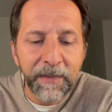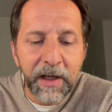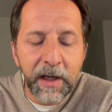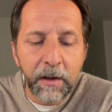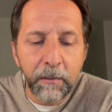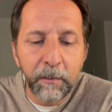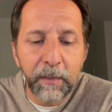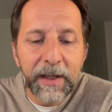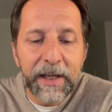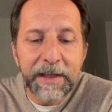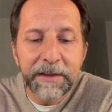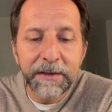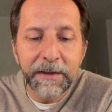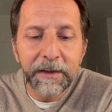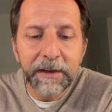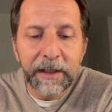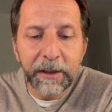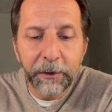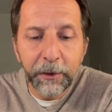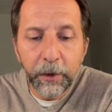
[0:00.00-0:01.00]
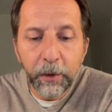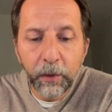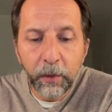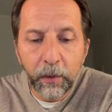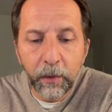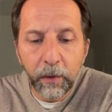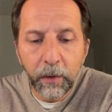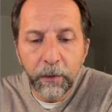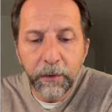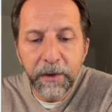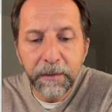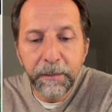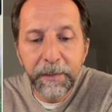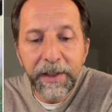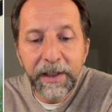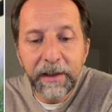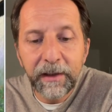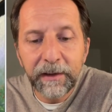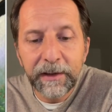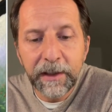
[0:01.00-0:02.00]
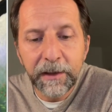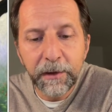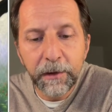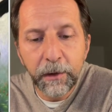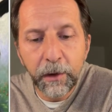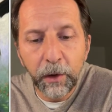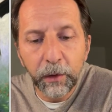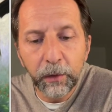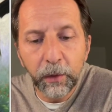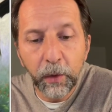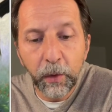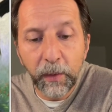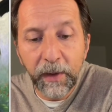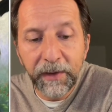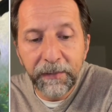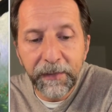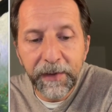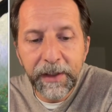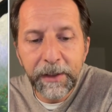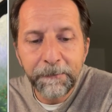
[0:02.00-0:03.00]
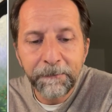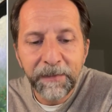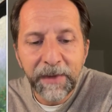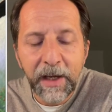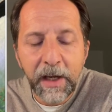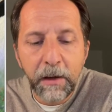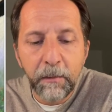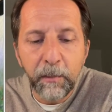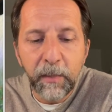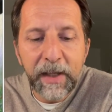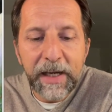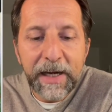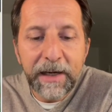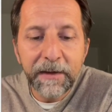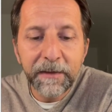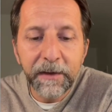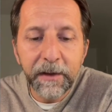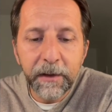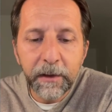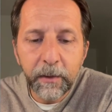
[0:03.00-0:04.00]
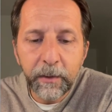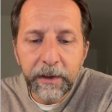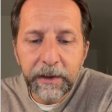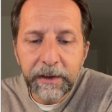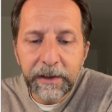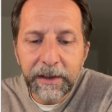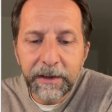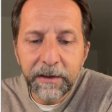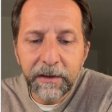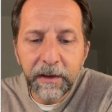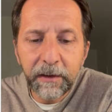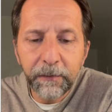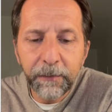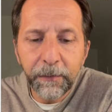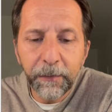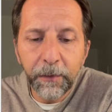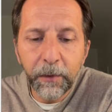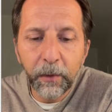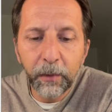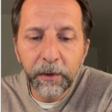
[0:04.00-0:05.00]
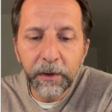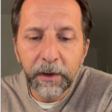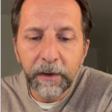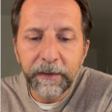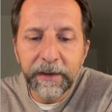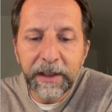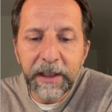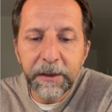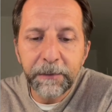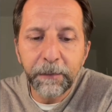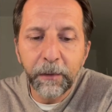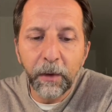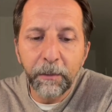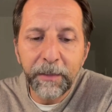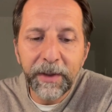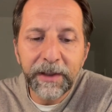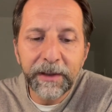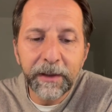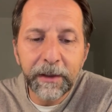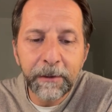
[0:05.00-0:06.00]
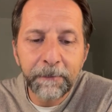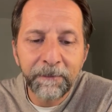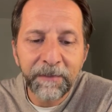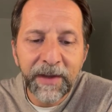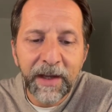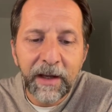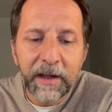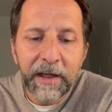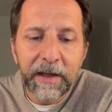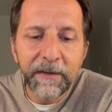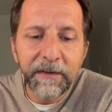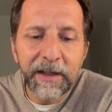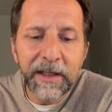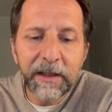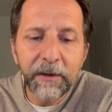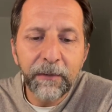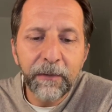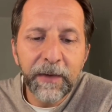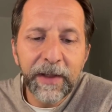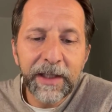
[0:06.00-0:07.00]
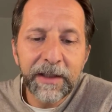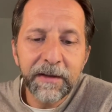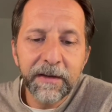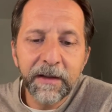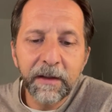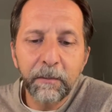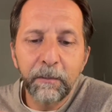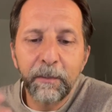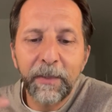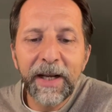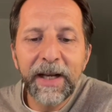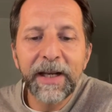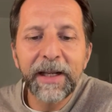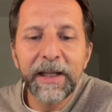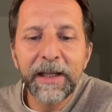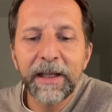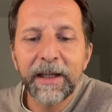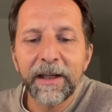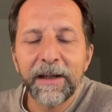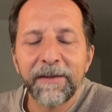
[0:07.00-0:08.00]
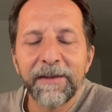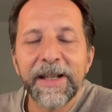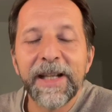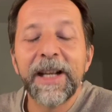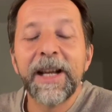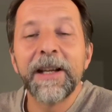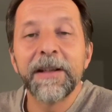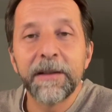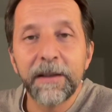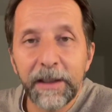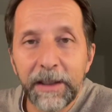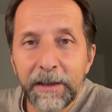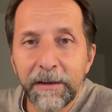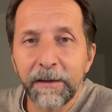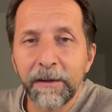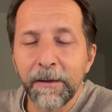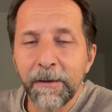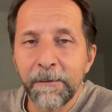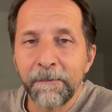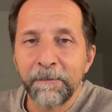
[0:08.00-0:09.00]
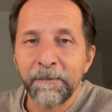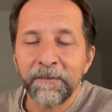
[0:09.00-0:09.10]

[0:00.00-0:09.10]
Blessed are you whose beak does not, O griffin, pluck the sweet-tasting fruit that is forbidden, and then afflicts the belly that has eaten.